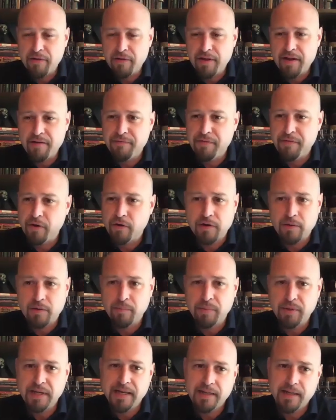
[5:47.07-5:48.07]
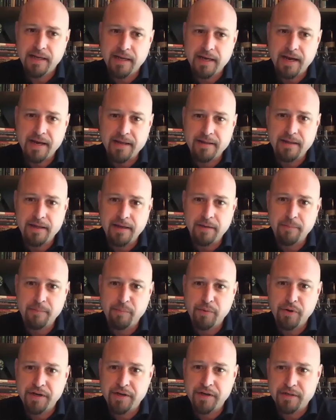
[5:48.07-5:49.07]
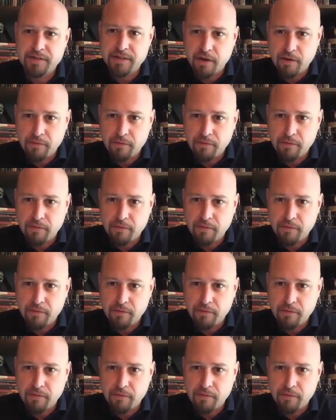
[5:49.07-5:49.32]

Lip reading: how they feel completely, I think putting